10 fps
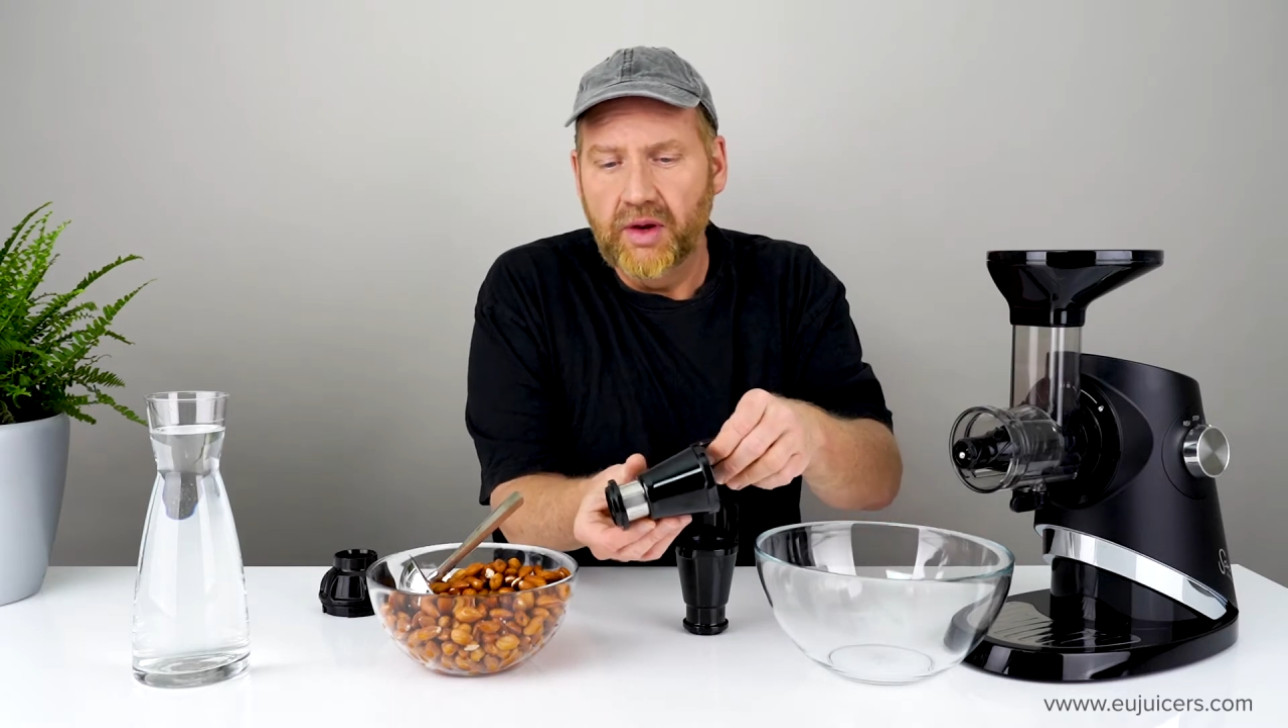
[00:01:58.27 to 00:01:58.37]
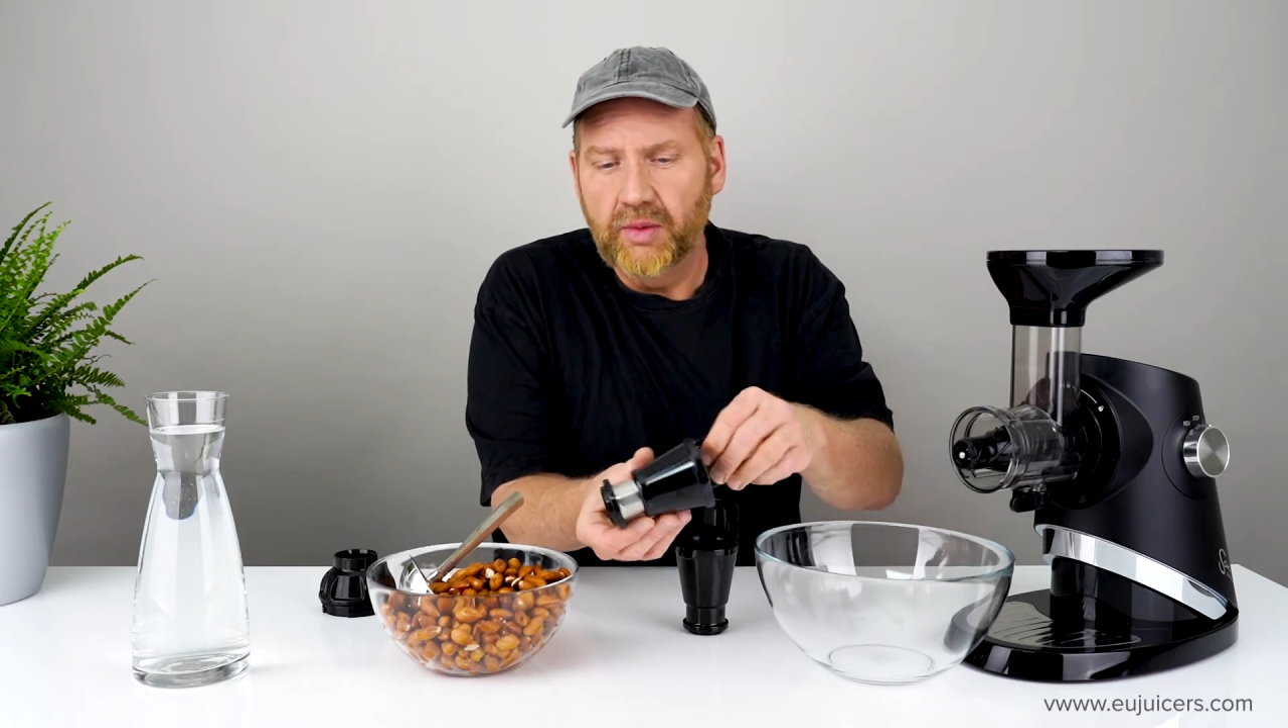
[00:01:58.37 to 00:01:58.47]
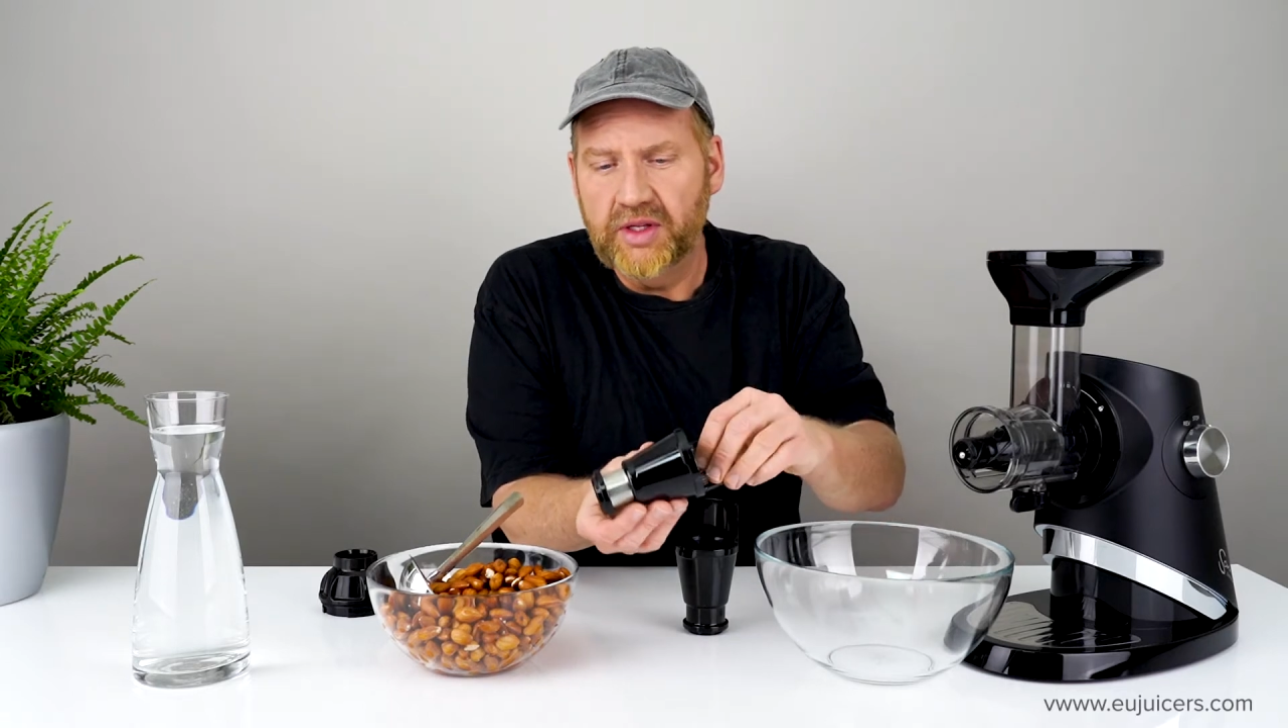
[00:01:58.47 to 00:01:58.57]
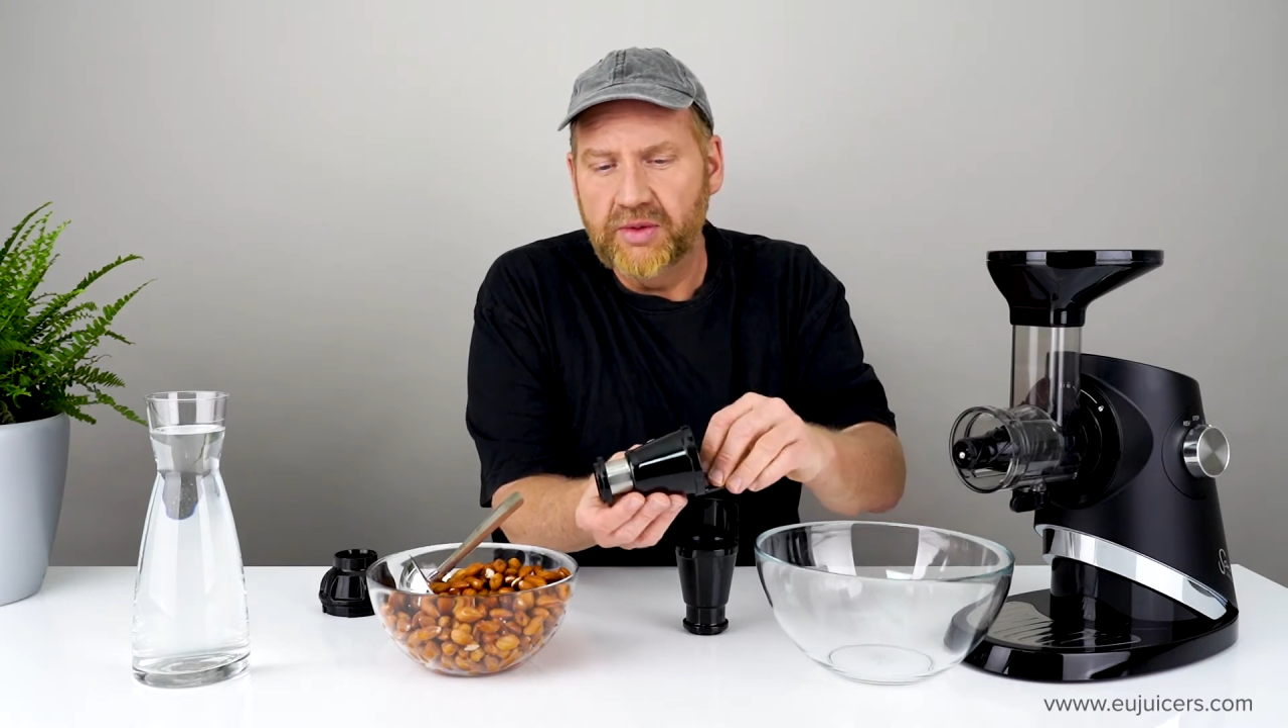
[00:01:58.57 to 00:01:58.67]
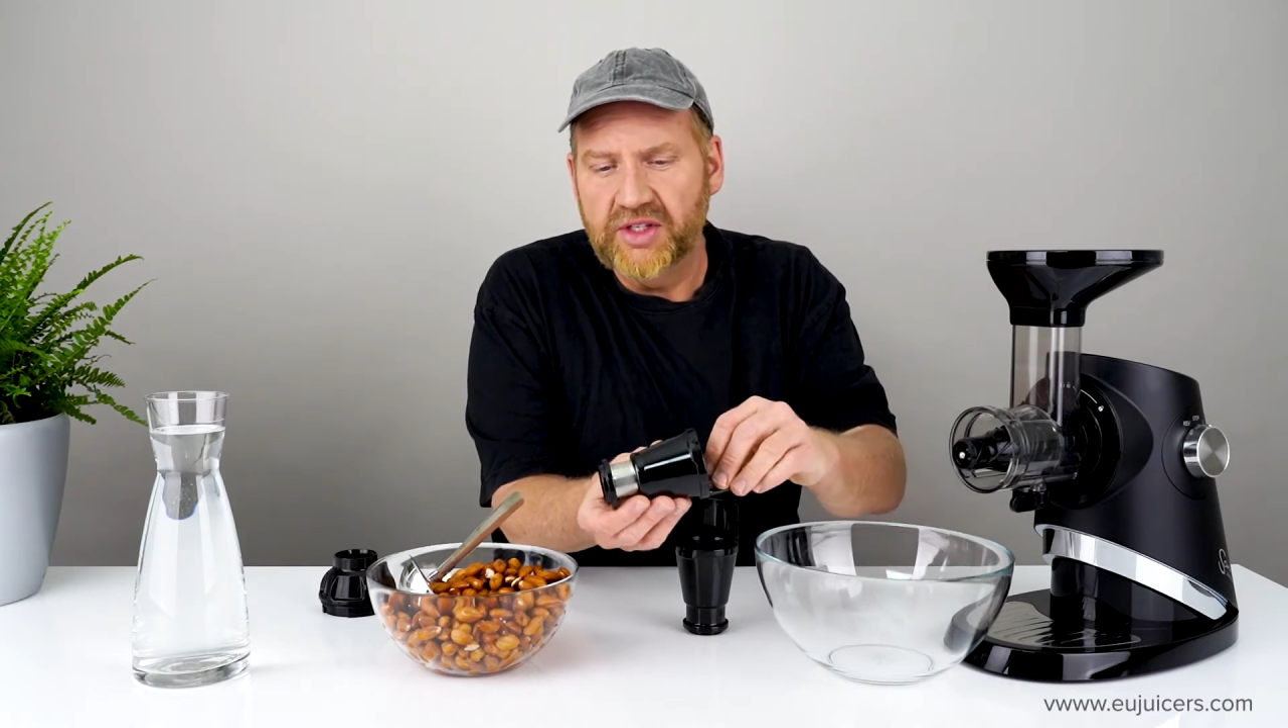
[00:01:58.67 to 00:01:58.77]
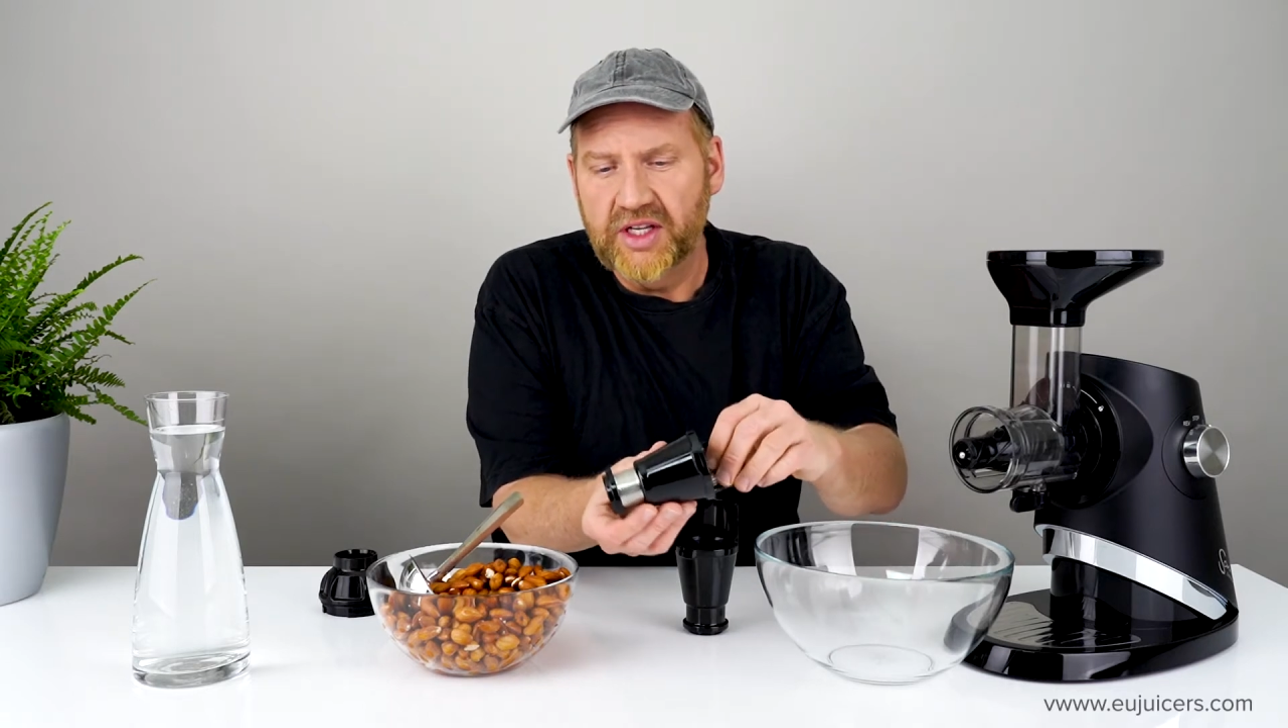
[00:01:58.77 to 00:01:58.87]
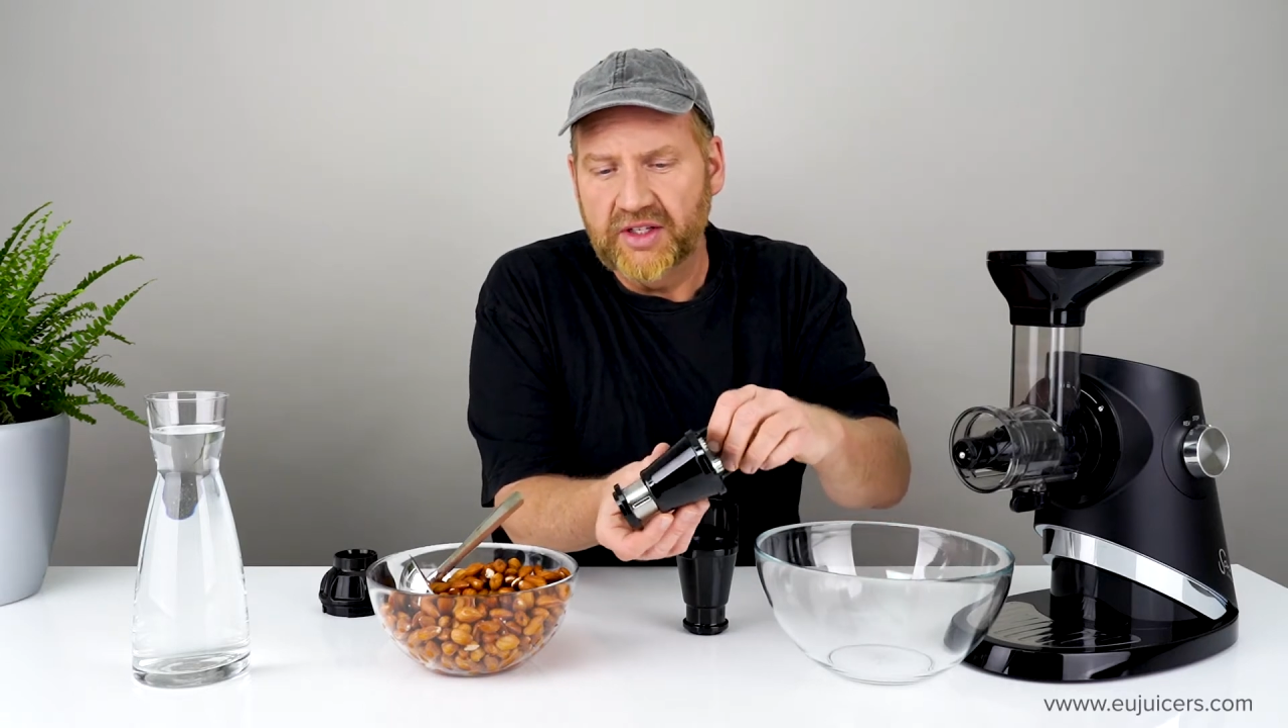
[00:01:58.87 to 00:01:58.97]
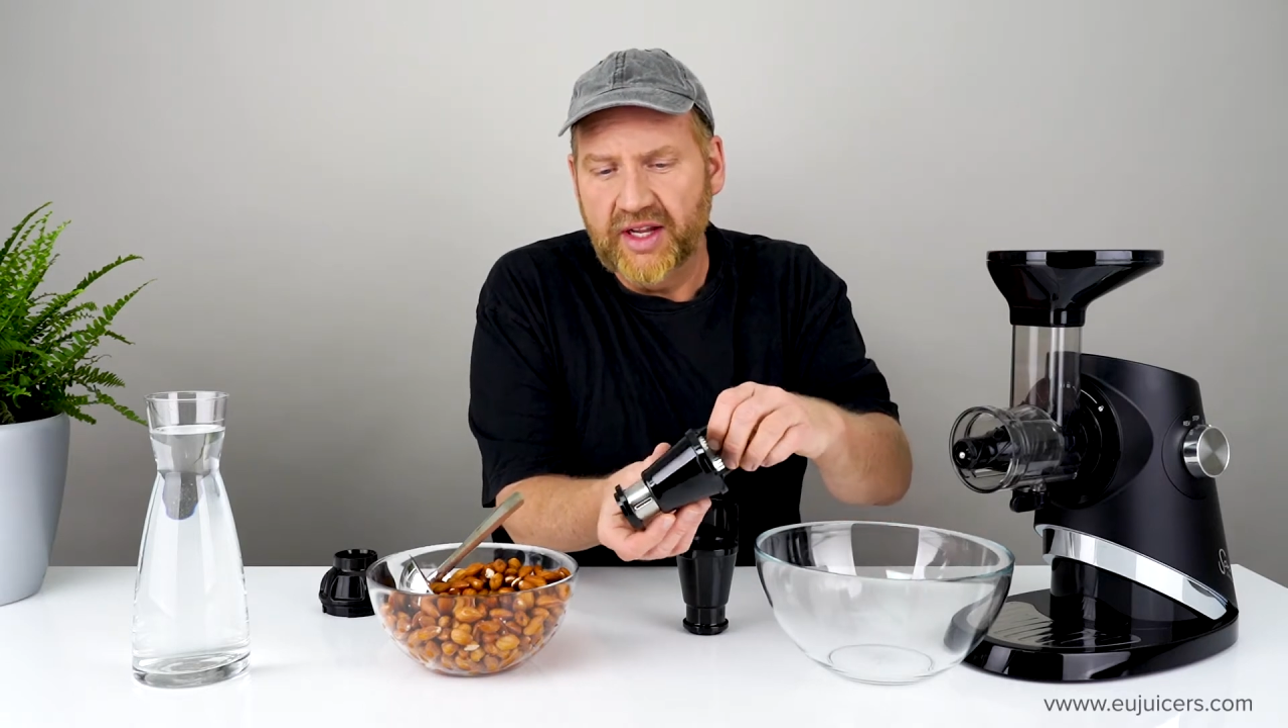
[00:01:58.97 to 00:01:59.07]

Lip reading: We'll use this